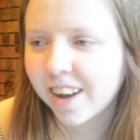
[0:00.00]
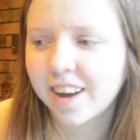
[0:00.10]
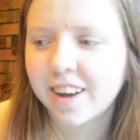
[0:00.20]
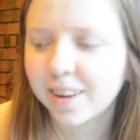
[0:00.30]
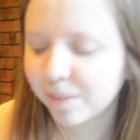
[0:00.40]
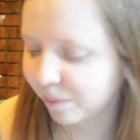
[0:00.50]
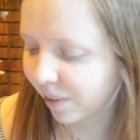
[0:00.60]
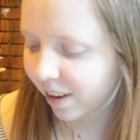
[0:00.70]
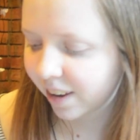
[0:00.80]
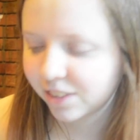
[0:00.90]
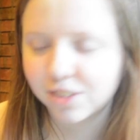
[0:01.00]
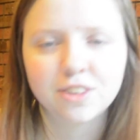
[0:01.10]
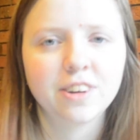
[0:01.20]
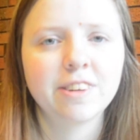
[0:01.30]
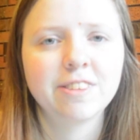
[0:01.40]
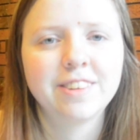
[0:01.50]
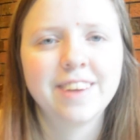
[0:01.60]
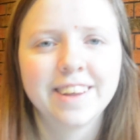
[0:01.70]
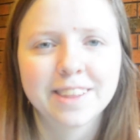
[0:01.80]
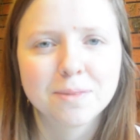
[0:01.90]
I don't know how I would
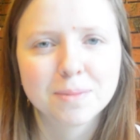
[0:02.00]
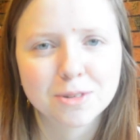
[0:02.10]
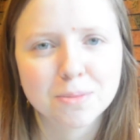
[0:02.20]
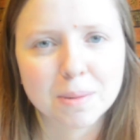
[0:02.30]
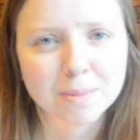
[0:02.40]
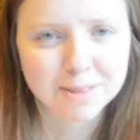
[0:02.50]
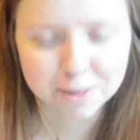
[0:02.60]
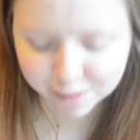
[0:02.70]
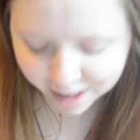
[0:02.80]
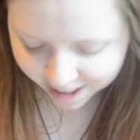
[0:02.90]
take that picture by myself.